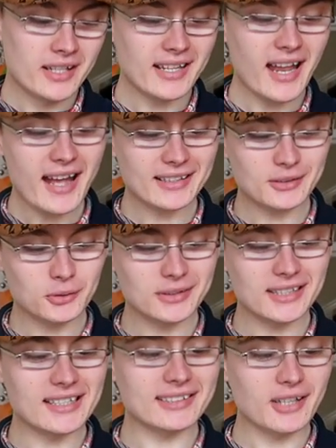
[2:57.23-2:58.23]
Next
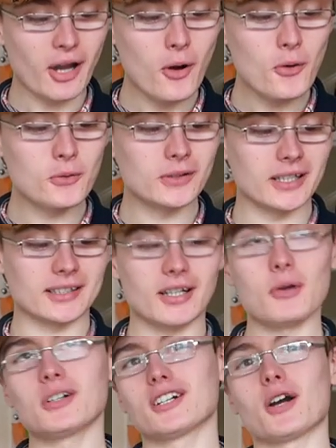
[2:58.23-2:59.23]
was this Coke,
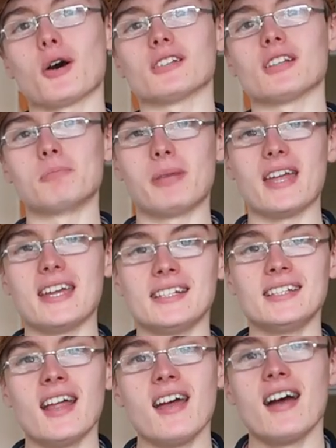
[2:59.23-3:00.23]
Coca-Cola
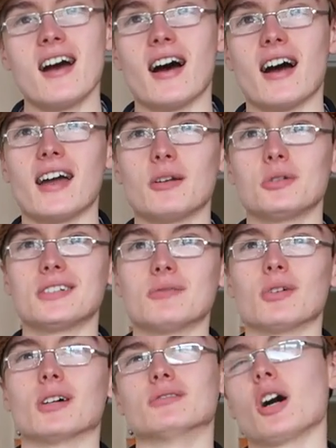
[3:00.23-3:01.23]
bin. Uh, it was,
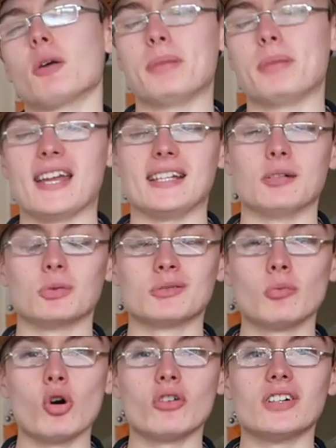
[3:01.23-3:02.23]
well, a bin, it
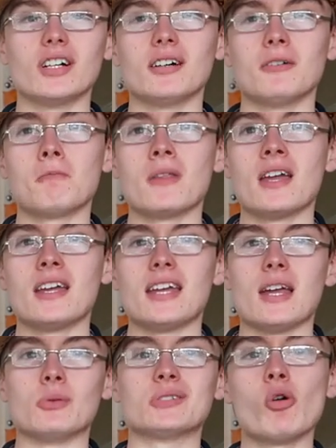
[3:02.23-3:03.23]
was more of a
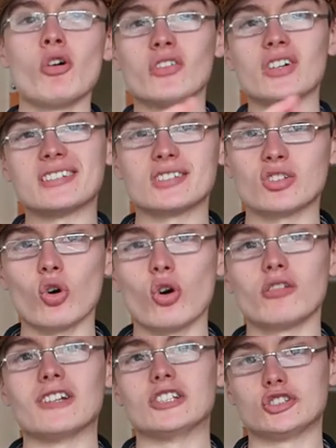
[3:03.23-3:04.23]
it was more of a
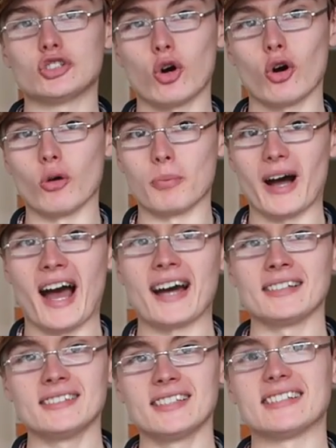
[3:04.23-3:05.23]
storage tub
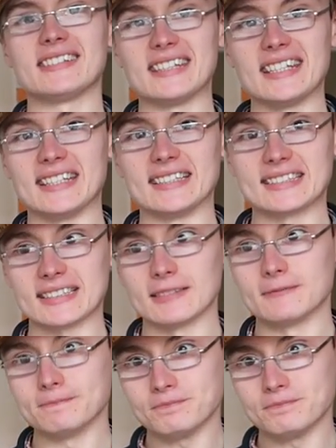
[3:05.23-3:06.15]
and a seat.